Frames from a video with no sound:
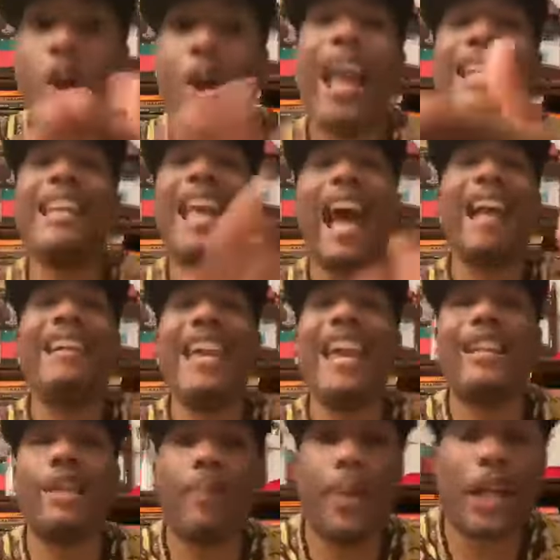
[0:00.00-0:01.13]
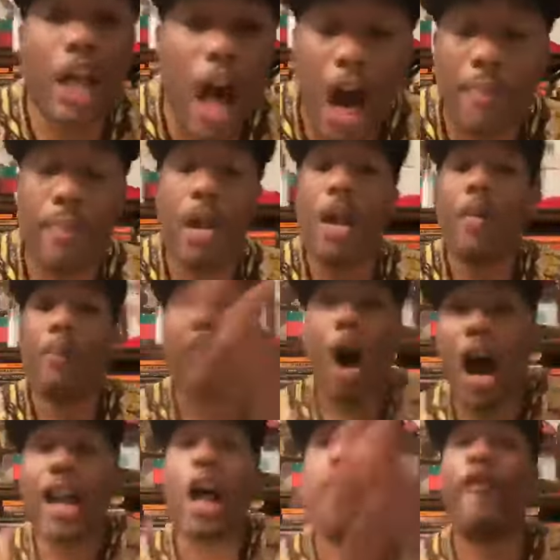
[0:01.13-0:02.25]
they did not need to become
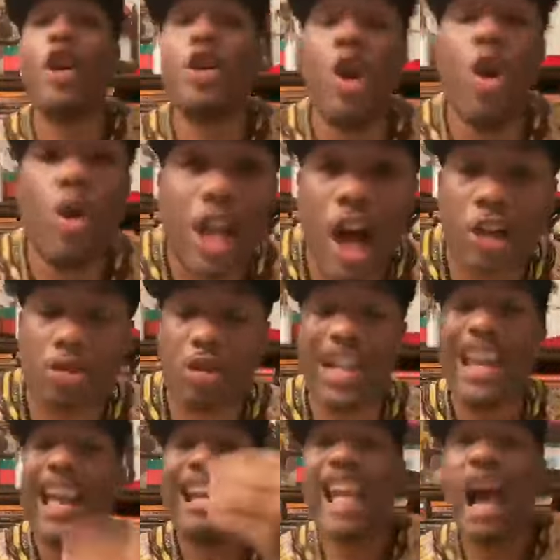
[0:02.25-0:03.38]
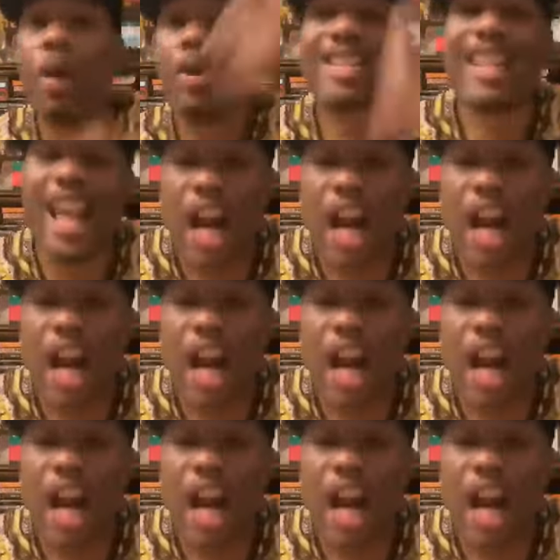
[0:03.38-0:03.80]
part of a new country that was set